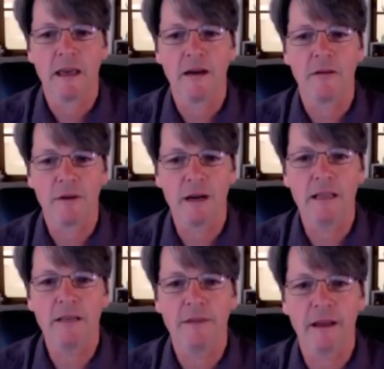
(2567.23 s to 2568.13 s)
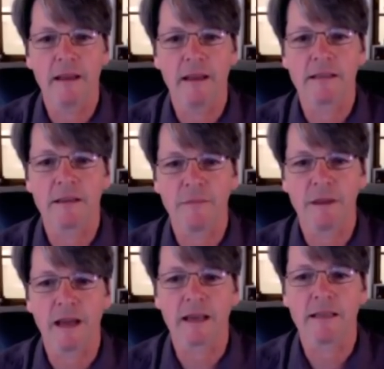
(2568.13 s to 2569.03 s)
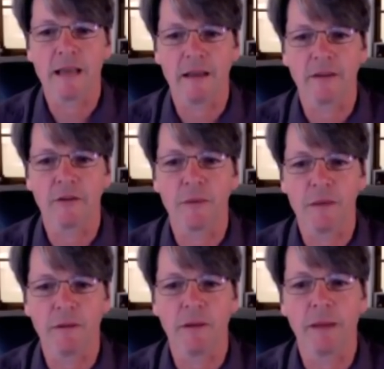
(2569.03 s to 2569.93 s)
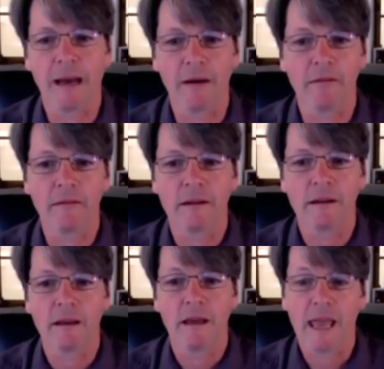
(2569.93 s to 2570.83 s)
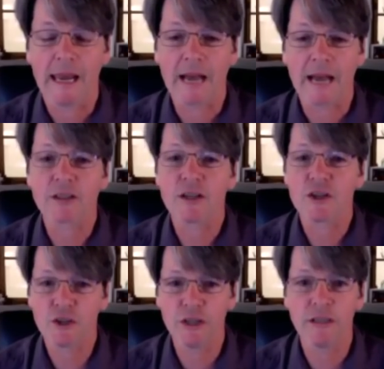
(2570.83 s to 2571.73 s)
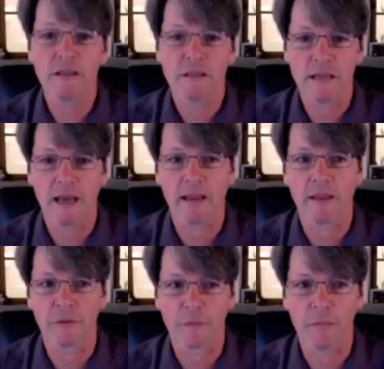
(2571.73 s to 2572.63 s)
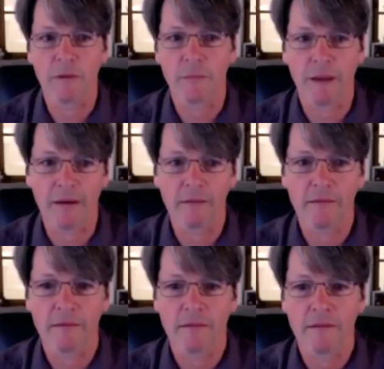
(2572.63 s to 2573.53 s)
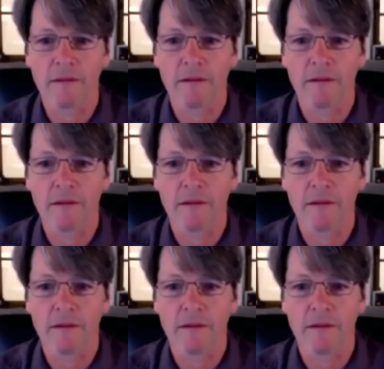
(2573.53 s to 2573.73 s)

And it really felt like something I could tell other people about, and actually should tell other people about.